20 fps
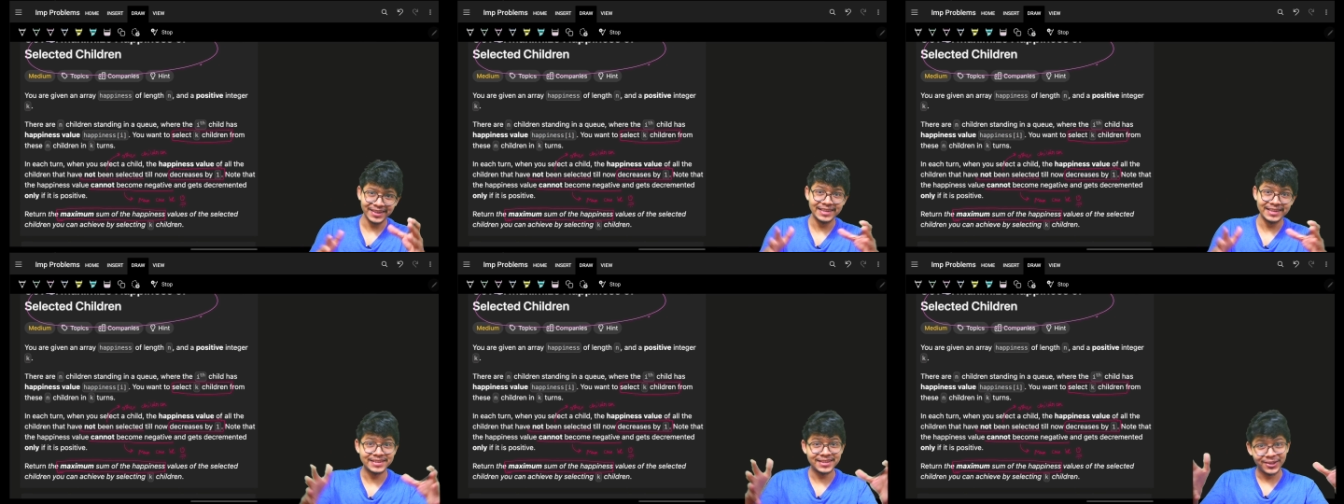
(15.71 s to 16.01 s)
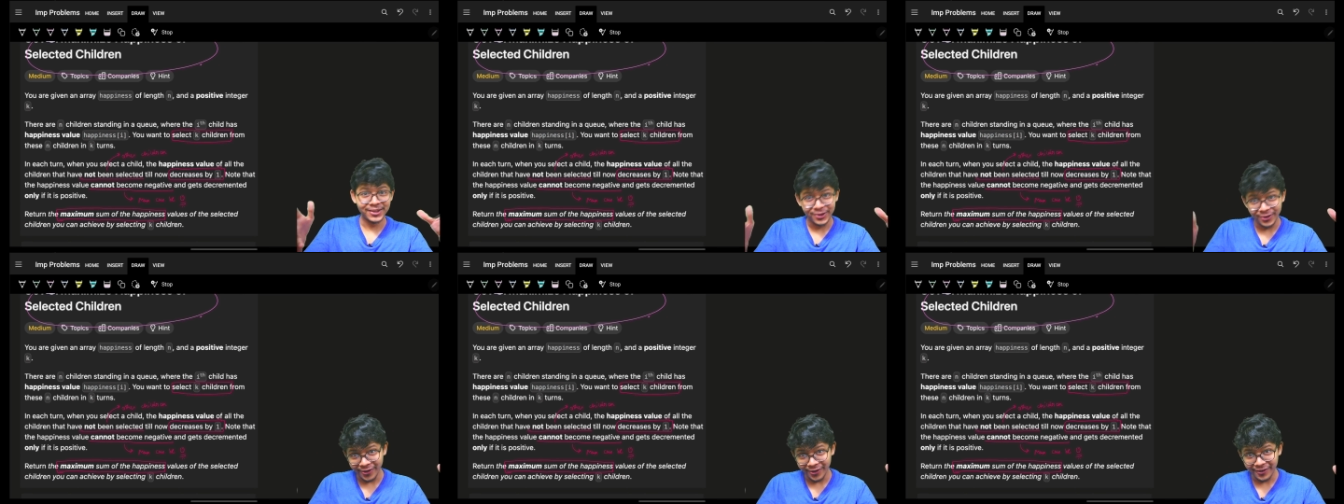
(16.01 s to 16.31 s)
it's
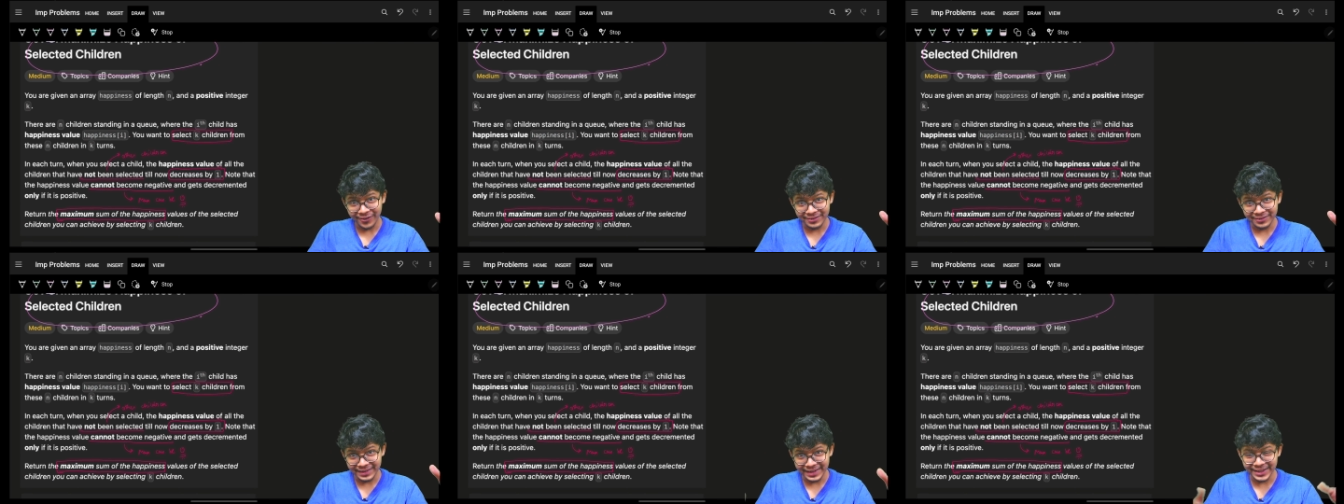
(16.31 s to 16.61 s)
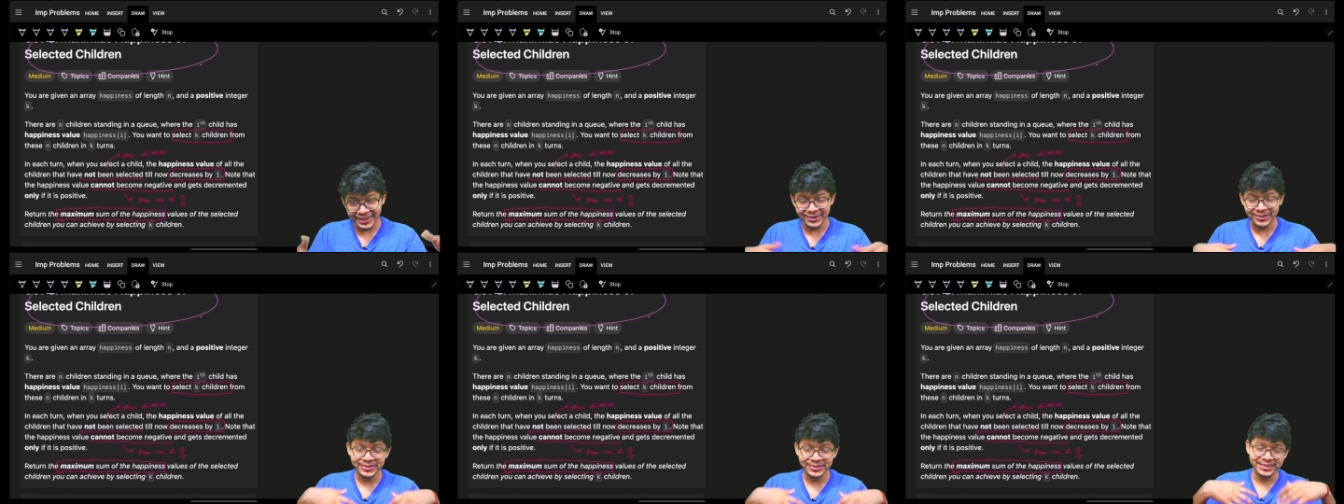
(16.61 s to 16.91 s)
a long
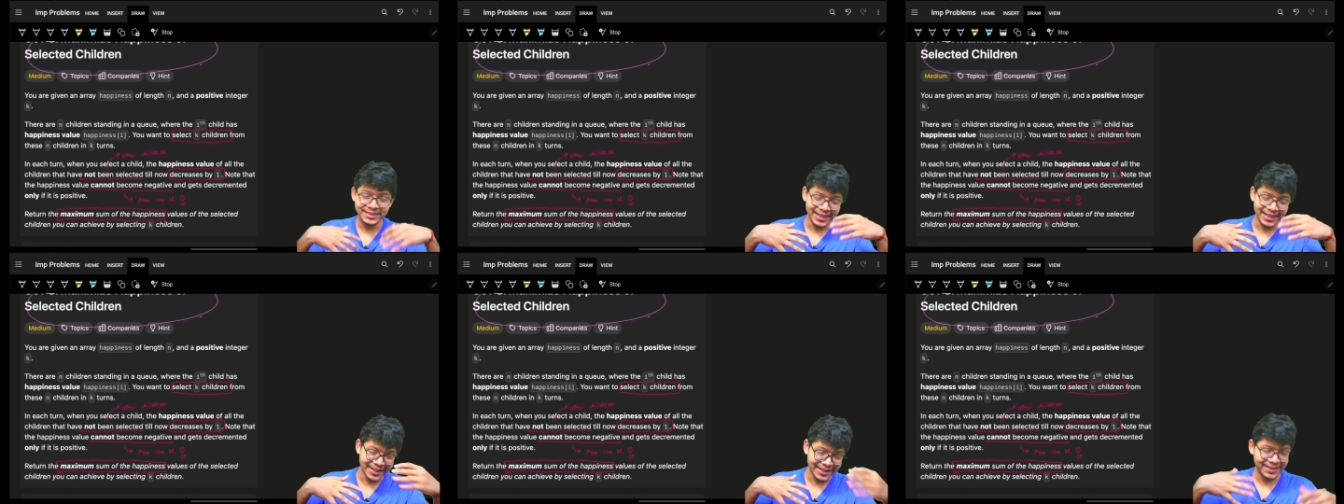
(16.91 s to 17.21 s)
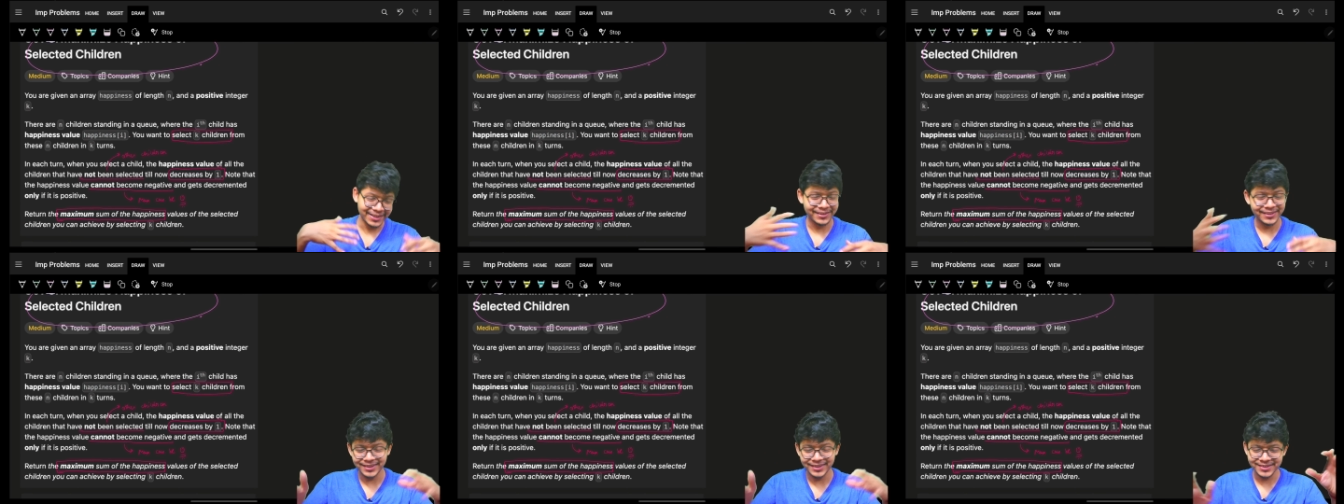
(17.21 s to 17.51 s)
videos
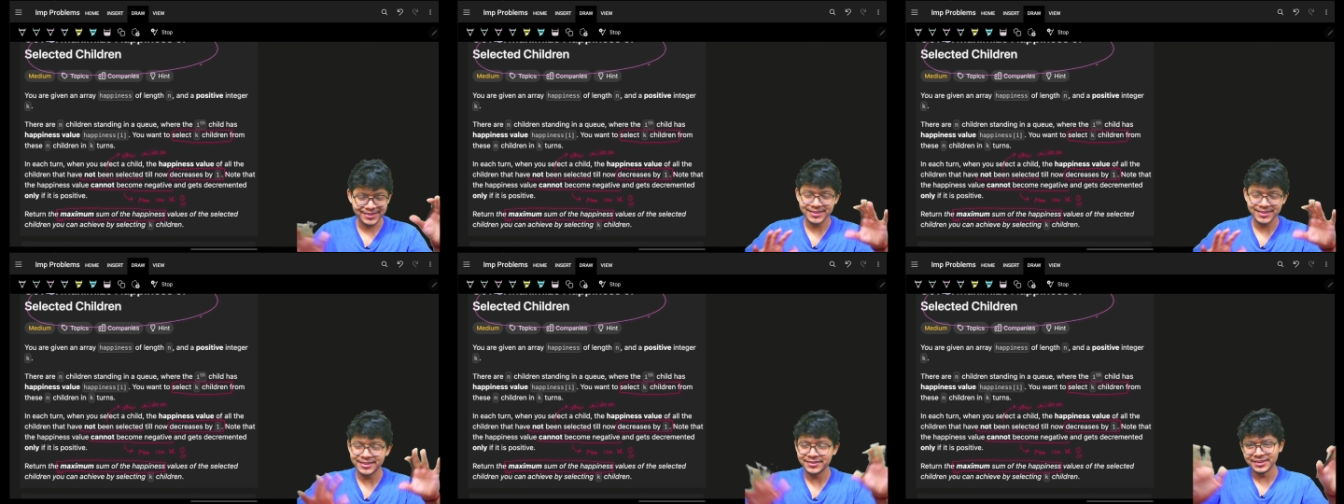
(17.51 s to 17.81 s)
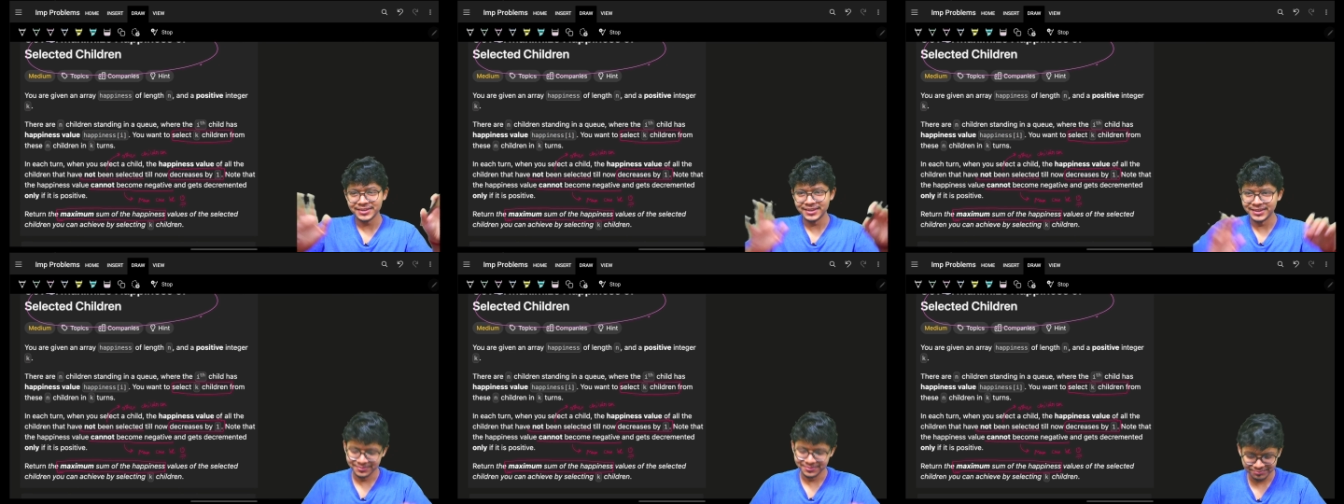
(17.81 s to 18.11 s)
and all the stuff
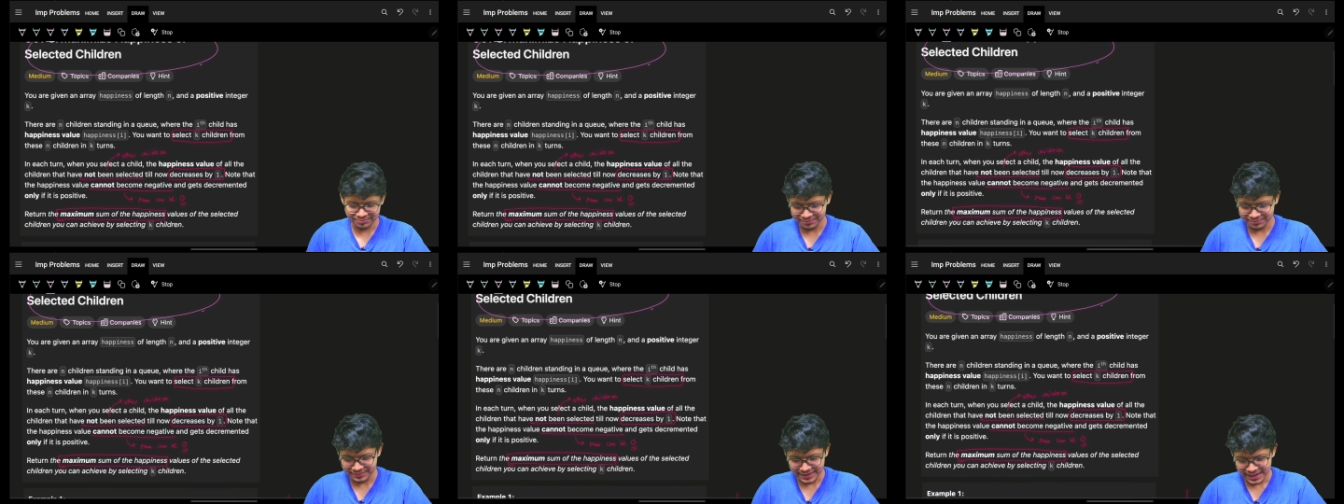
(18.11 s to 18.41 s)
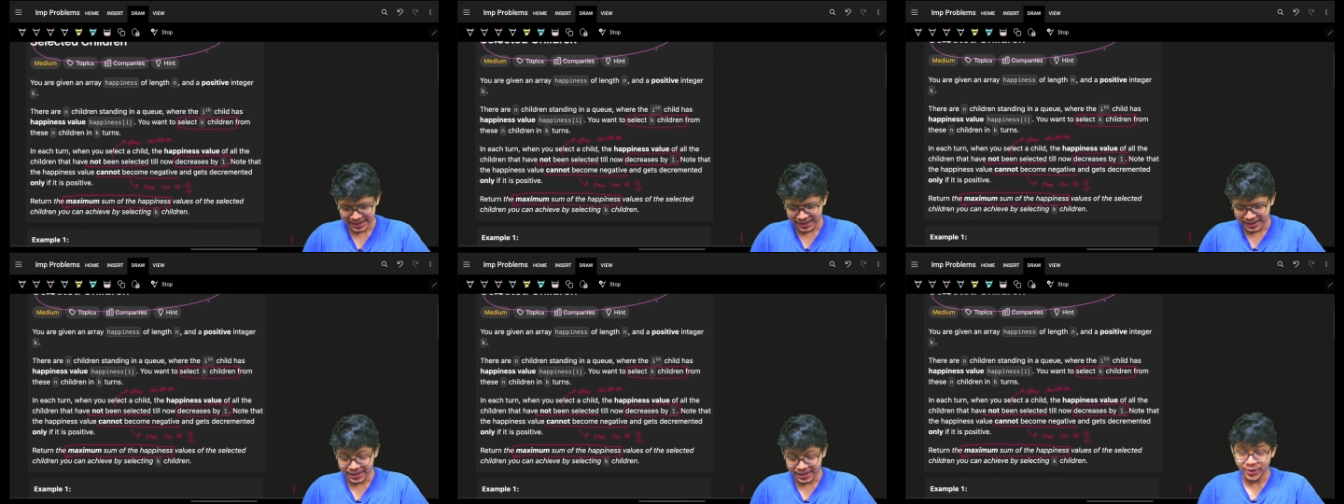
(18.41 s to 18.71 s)

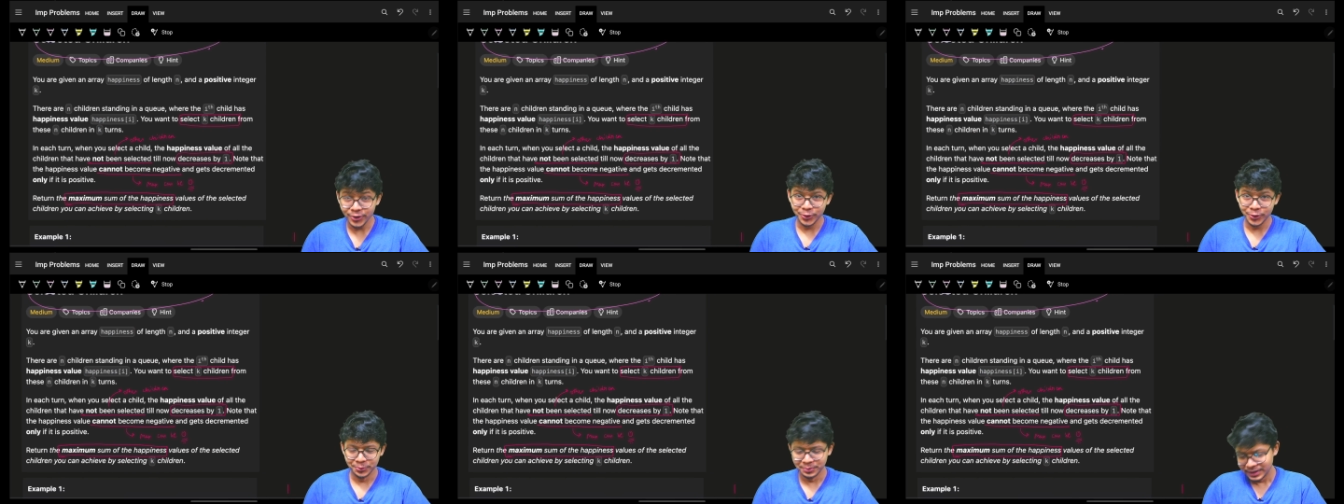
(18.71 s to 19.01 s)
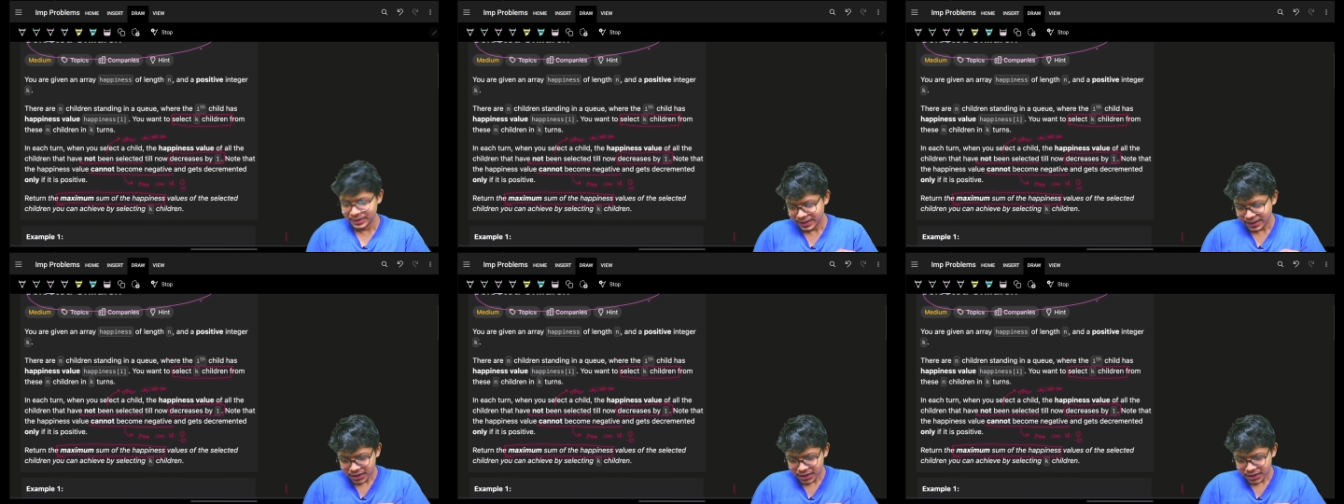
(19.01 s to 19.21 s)
YouTube.